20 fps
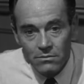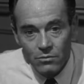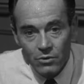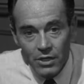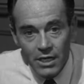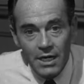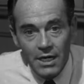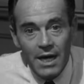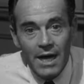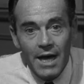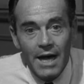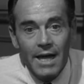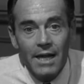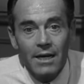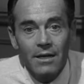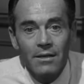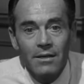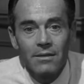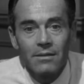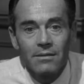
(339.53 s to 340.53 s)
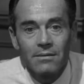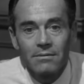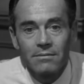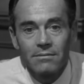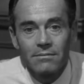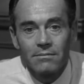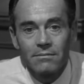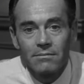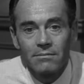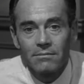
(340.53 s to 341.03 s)
We 9
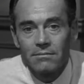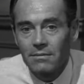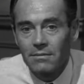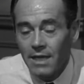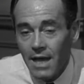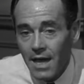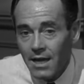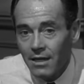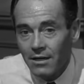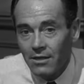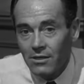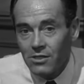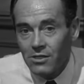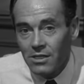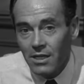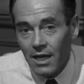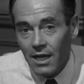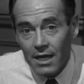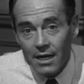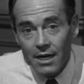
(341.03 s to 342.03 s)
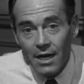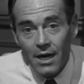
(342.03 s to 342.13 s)
can't understand